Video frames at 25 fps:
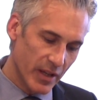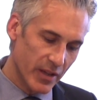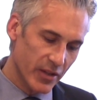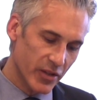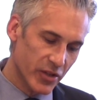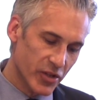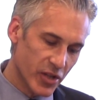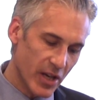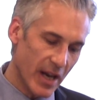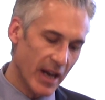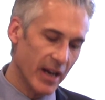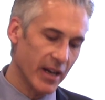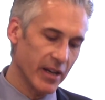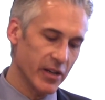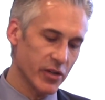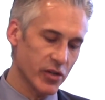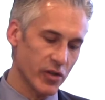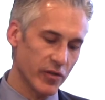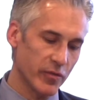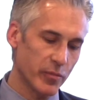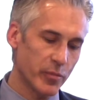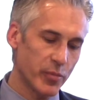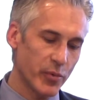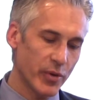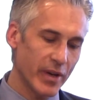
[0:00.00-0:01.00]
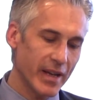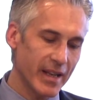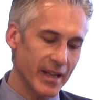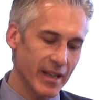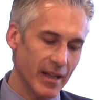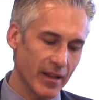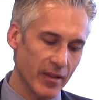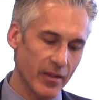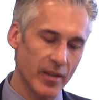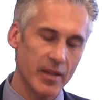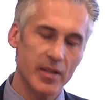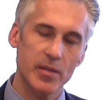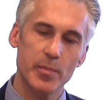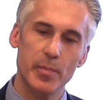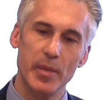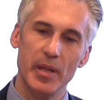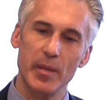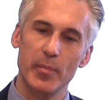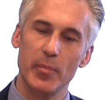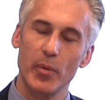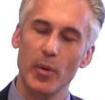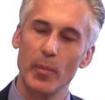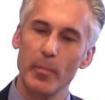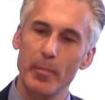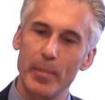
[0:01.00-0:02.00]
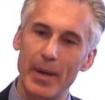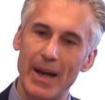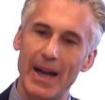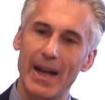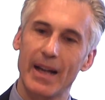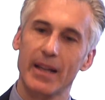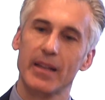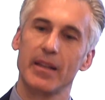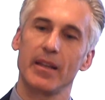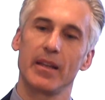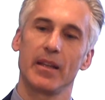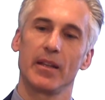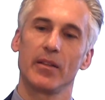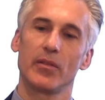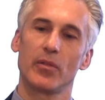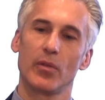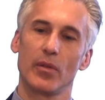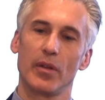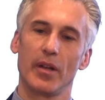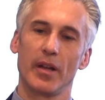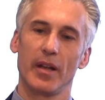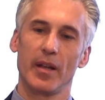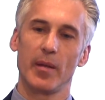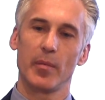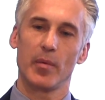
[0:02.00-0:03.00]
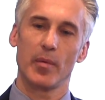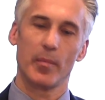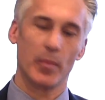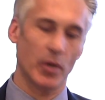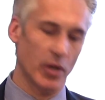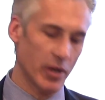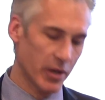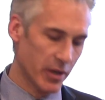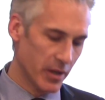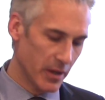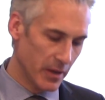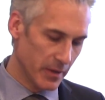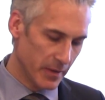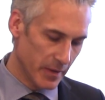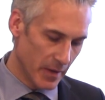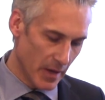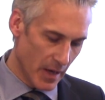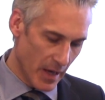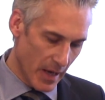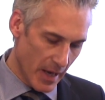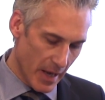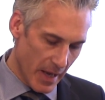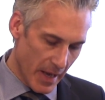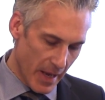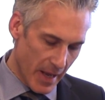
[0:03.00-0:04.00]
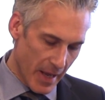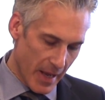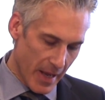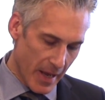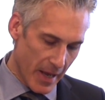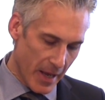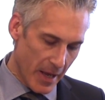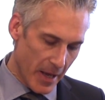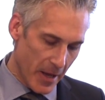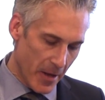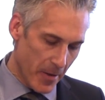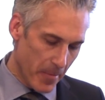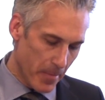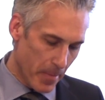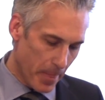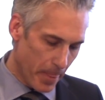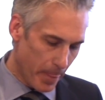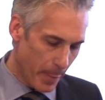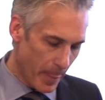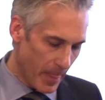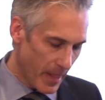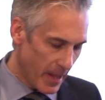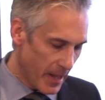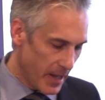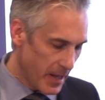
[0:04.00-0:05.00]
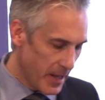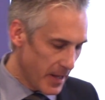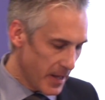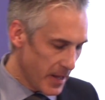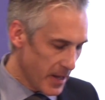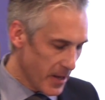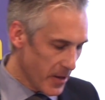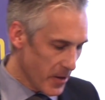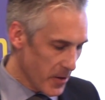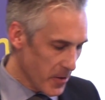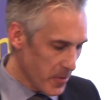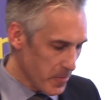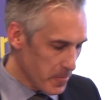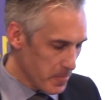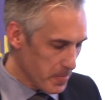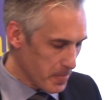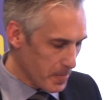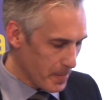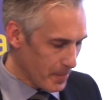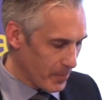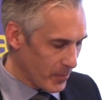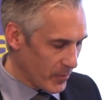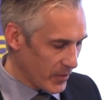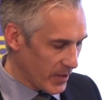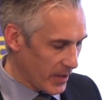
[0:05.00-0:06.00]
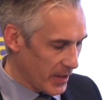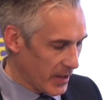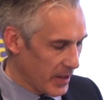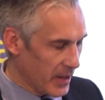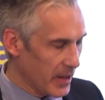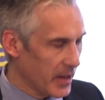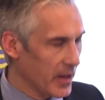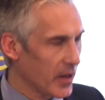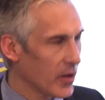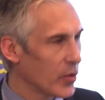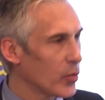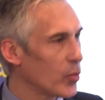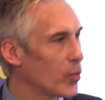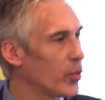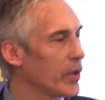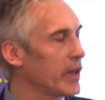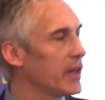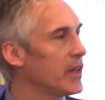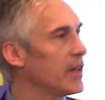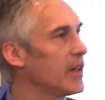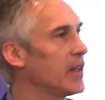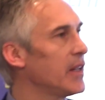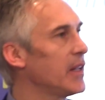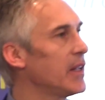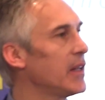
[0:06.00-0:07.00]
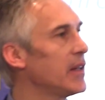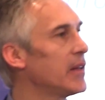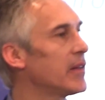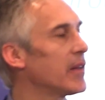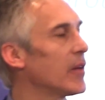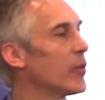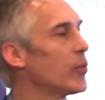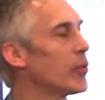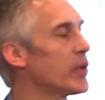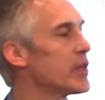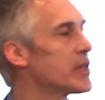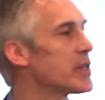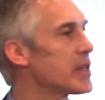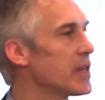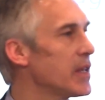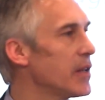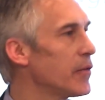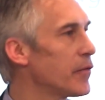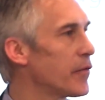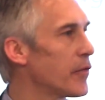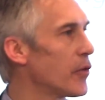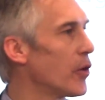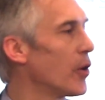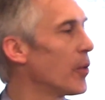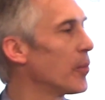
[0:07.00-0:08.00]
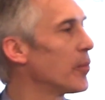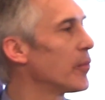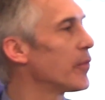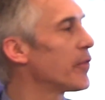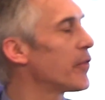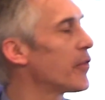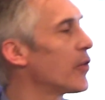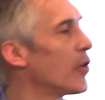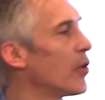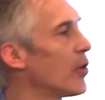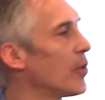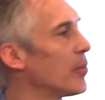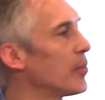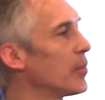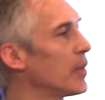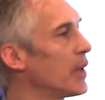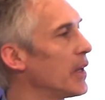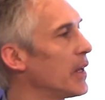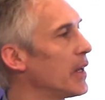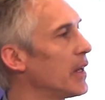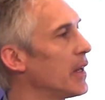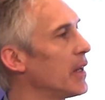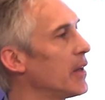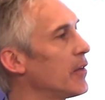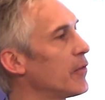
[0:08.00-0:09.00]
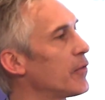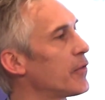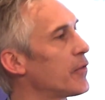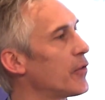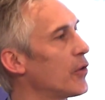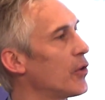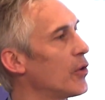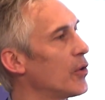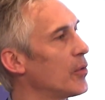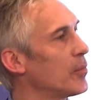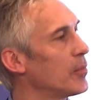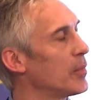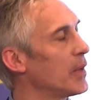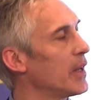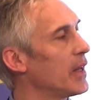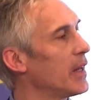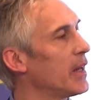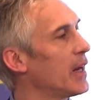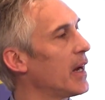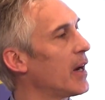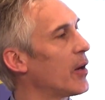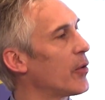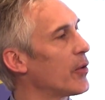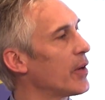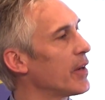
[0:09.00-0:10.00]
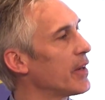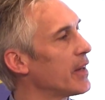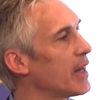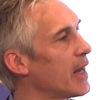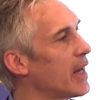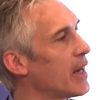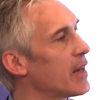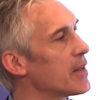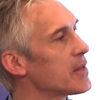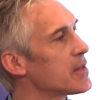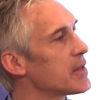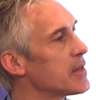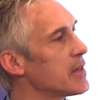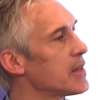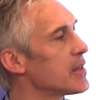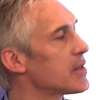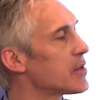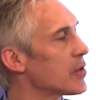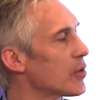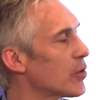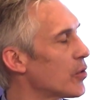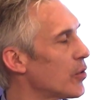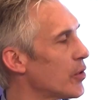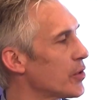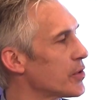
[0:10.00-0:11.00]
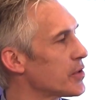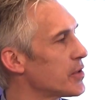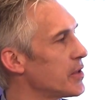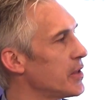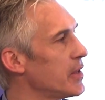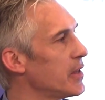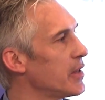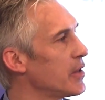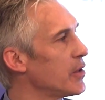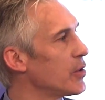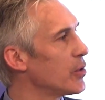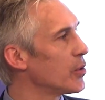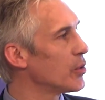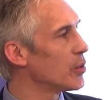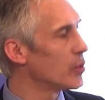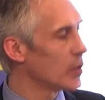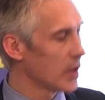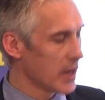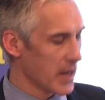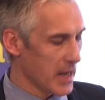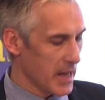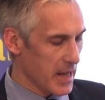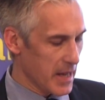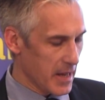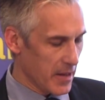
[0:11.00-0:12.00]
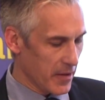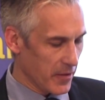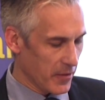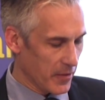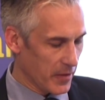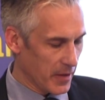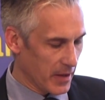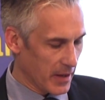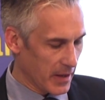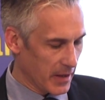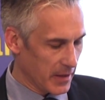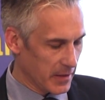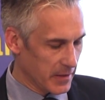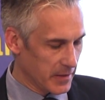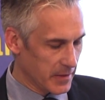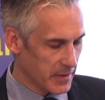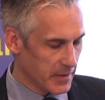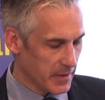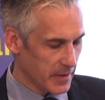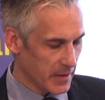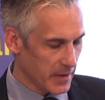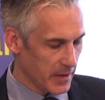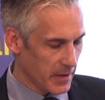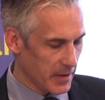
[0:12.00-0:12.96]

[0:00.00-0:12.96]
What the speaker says: challenge of bringing these people back into the labor market. Here we need, and we see from our analysis across the EU, that